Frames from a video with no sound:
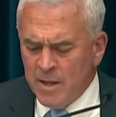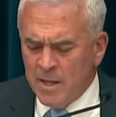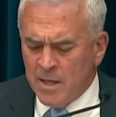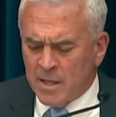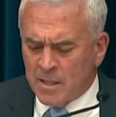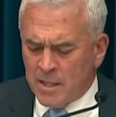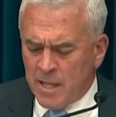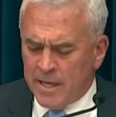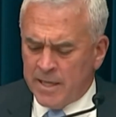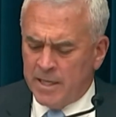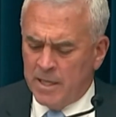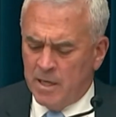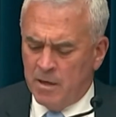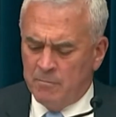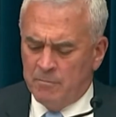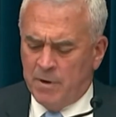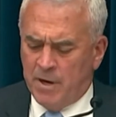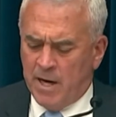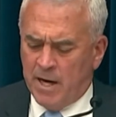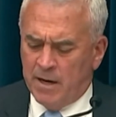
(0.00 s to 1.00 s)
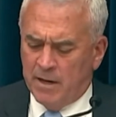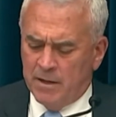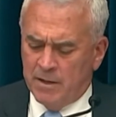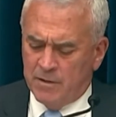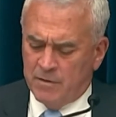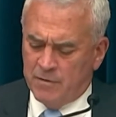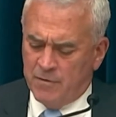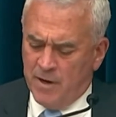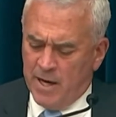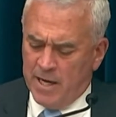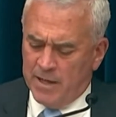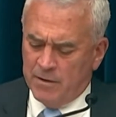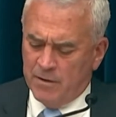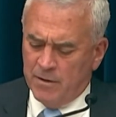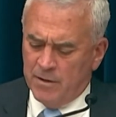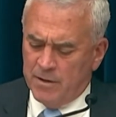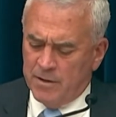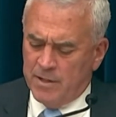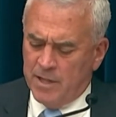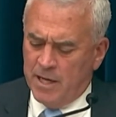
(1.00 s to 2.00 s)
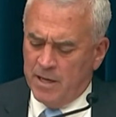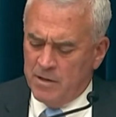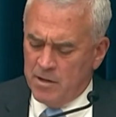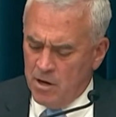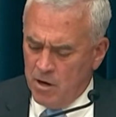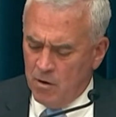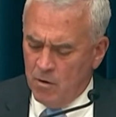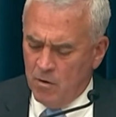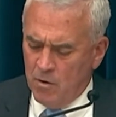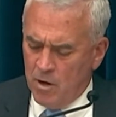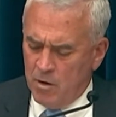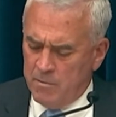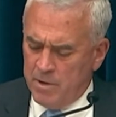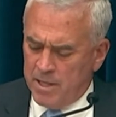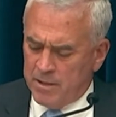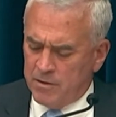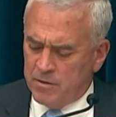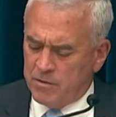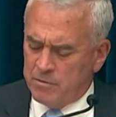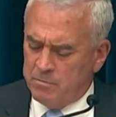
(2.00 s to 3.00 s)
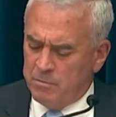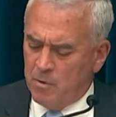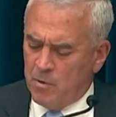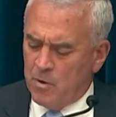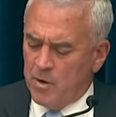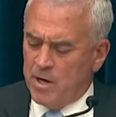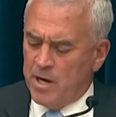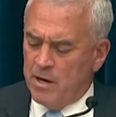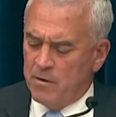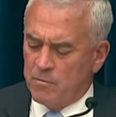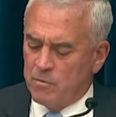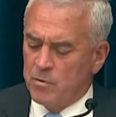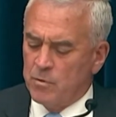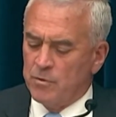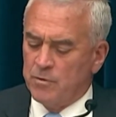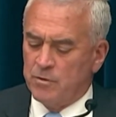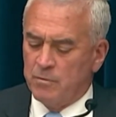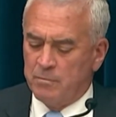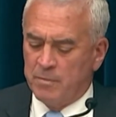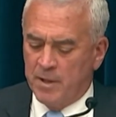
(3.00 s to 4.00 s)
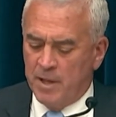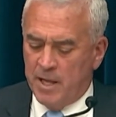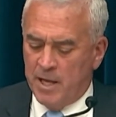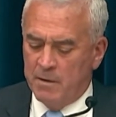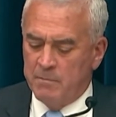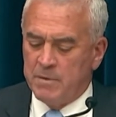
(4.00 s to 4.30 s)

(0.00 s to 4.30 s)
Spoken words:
Like an umpire, it's vital they know about the sport and rules of play,